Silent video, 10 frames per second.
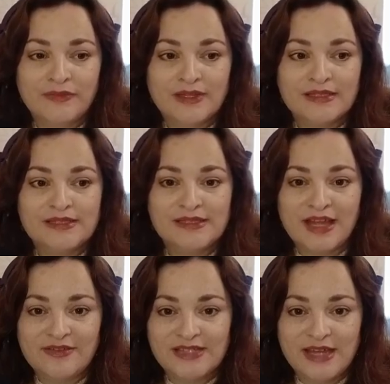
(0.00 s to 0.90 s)

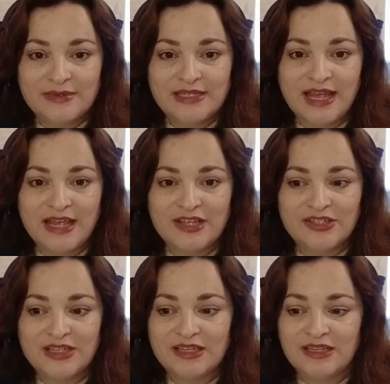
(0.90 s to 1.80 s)

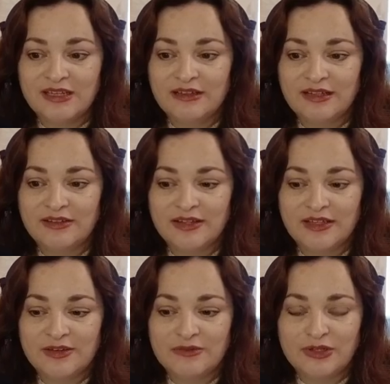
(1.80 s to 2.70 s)
self-sabotaging,
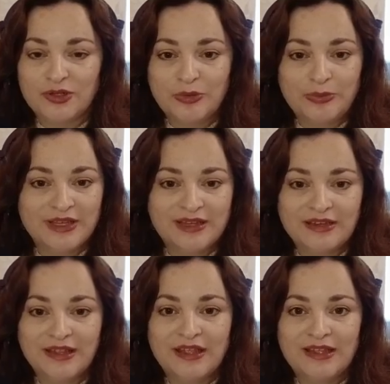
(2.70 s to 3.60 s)

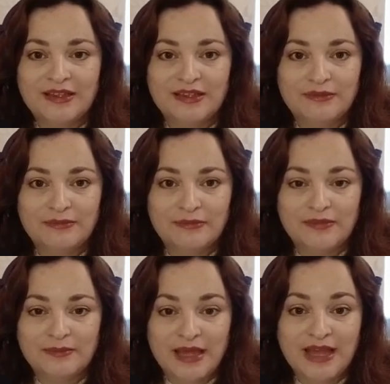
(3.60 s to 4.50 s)
looping
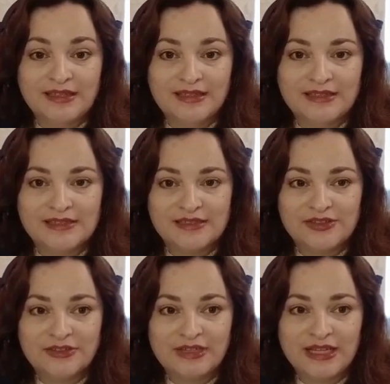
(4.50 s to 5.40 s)
madness,
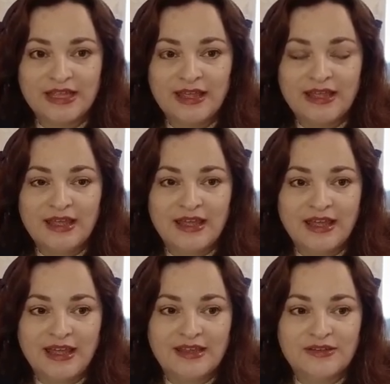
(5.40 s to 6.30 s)
truly.
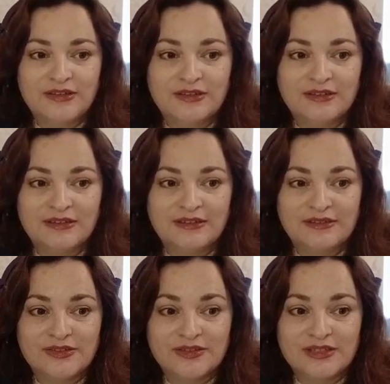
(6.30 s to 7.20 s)
And
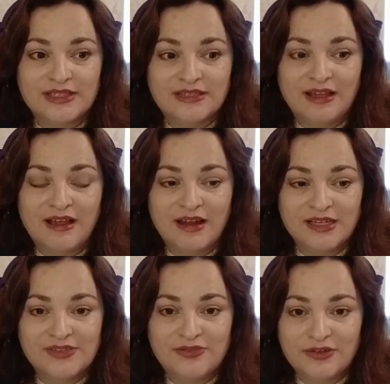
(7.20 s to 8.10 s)
so the
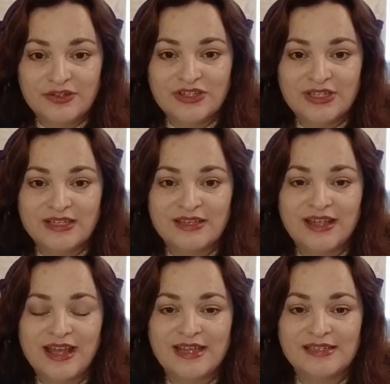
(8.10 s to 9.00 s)
heart's function
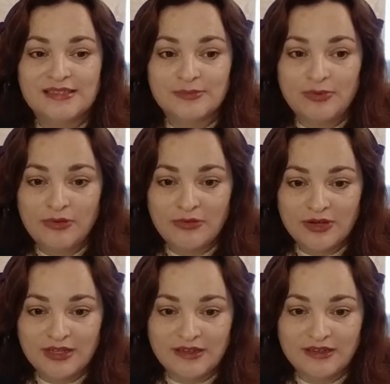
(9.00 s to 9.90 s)
as the
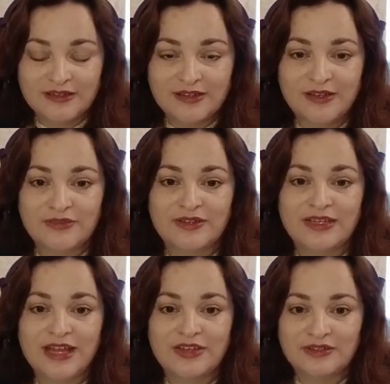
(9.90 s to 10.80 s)
portal of
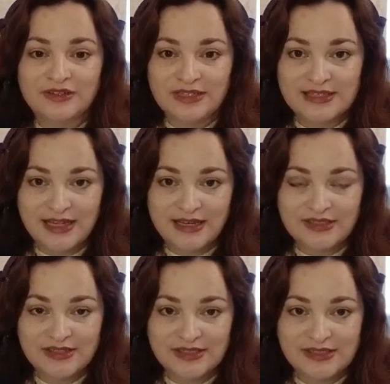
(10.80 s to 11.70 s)
electrical
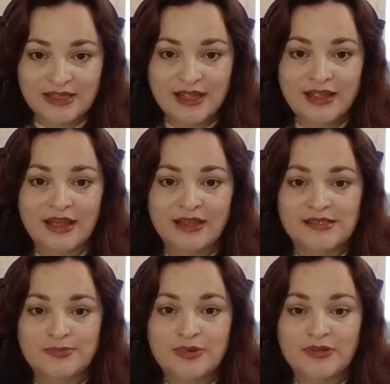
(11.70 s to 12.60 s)
intelligence, as
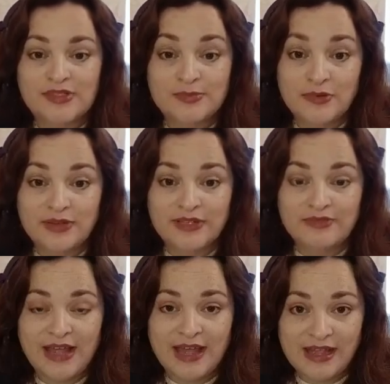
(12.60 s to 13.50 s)
the pulse point of
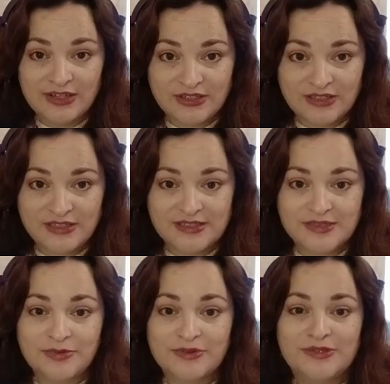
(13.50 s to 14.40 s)
action, as the
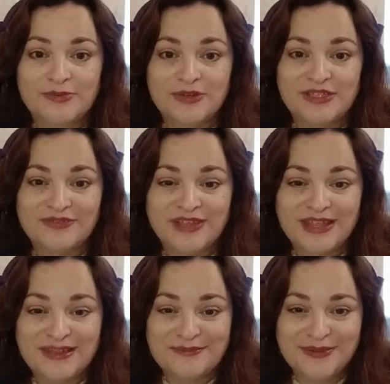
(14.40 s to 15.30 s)
pulse point of
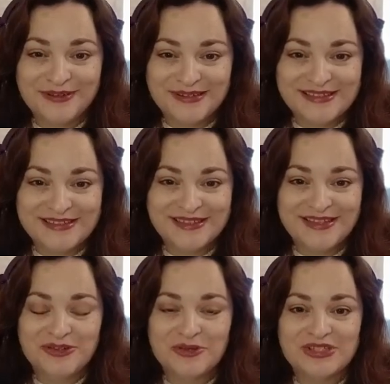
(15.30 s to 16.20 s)
impulse,
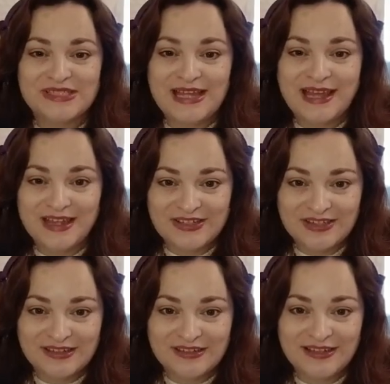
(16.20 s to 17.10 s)
which is
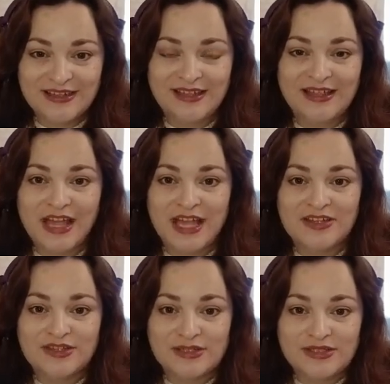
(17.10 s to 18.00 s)
action.
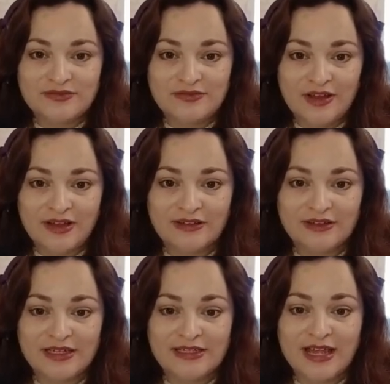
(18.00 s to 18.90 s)
Action is of Father,
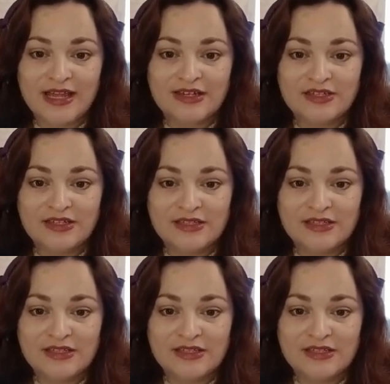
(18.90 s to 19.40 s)
intention